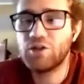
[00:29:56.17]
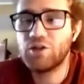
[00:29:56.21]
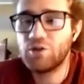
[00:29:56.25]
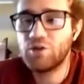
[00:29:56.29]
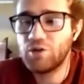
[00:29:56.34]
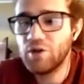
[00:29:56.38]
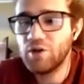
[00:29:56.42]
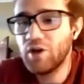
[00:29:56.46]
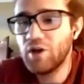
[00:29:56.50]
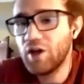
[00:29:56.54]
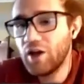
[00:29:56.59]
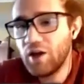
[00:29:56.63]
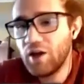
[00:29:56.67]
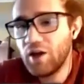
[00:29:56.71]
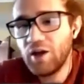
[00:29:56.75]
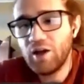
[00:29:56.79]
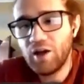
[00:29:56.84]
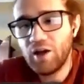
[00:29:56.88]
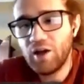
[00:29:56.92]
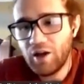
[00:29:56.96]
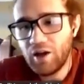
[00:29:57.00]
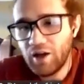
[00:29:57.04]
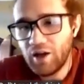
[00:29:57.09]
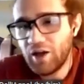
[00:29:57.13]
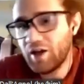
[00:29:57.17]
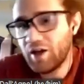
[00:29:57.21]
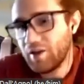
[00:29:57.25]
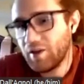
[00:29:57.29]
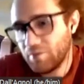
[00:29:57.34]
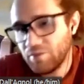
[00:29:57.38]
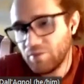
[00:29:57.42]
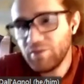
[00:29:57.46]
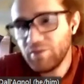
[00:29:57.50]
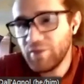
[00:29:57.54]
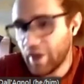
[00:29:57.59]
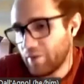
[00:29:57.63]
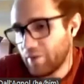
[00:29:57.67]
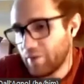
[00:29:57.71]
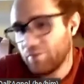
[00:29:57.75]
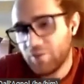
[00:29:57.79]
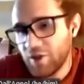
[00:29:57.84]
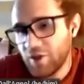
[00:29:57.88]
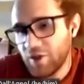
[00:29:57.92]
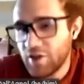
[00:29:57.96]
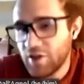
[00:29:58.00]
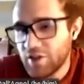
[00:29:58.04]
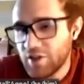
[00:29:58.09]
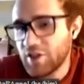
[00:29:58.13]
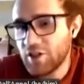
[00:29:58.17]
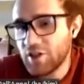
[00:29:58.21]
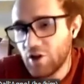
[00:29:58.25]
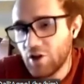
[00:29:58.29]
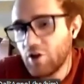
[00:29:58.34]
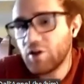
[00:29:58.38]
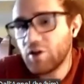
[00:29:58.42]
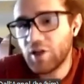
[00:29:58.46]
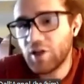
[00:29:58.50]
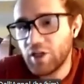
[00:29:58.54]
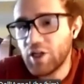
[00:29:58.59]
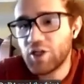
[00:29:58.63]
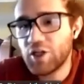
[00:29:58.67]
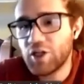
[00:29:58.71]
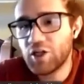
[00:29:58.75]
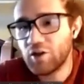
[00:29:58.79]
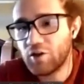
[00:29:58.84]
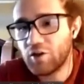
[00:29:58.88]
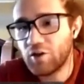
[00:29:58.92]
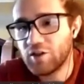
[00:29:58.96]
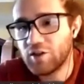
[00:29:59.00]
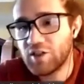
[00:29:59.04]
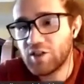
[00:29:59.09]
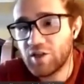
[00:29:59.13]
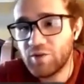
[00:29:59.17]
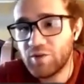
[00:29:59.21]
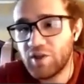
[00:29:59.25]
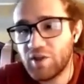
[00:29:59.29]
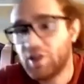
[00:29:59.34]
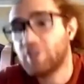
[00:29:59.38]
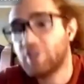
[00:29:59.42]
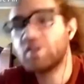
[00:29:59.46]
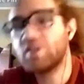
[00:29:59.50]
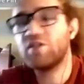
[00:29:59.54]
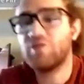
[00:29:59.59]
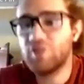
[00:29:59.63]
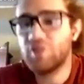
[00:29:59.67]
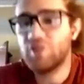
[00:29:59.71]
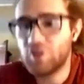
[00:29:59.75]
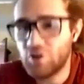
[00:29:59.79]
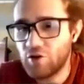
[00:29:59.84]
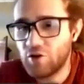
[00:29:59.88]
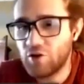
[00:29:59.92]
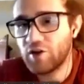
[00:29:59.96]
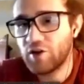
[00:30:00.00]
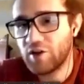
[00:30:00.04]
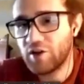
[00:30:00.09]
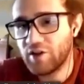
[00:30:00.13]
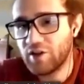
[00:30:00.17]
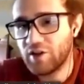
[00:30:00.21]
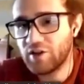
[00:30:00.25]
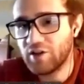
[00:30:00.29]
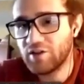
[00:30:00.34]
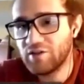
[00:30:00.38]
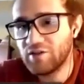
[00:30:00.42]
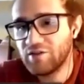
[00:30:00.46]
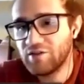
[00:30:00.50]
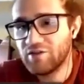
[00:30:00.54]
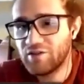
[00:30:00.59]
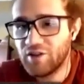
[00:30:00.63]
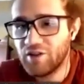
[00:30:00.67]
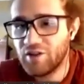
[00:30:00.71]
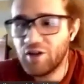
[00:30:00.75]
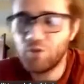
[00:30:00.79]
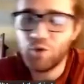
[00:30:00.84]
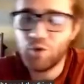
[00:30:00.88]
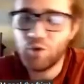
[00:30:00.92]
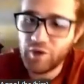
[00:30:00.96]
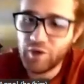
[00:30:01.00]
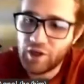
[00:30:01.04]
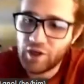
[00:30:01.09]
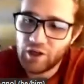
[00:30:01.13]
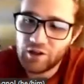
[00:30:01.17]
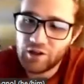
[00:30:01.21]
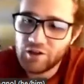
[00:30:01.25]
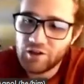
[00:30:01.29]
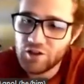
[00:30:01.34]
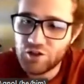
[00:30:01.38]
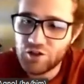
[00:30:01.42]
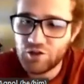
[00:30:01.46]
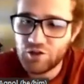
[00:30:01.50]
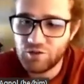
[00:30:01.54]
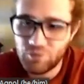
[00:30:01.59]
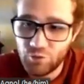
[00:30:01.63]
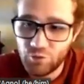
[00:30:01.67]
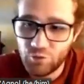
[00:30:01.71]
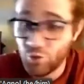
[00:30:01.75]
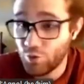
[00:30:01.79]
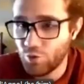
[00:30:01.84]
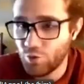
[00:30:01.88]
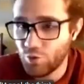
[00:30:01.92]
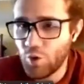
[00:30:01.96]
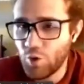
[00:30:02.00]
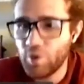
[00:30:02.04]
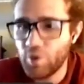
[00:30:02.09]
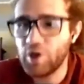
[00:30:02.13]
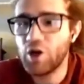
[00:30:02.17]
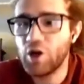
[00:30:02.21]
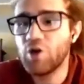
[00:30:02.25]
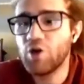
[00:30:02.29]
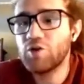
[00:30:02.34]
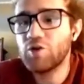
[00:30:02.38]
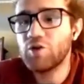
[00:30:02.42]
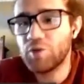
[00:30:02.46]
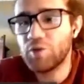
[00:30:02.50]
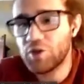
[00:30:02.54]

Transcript: So um, yeah, th this is all conditional on something that's even stronger than what we can what we know to be